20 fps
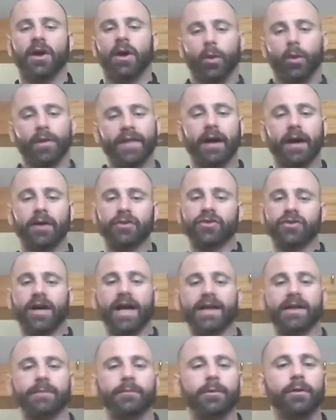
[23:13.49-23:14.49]
without
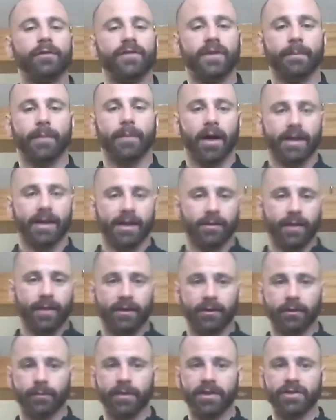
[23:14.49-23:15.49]
trying to move the body around
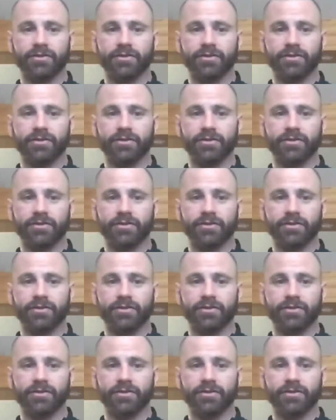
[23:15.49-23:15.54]
a little bit.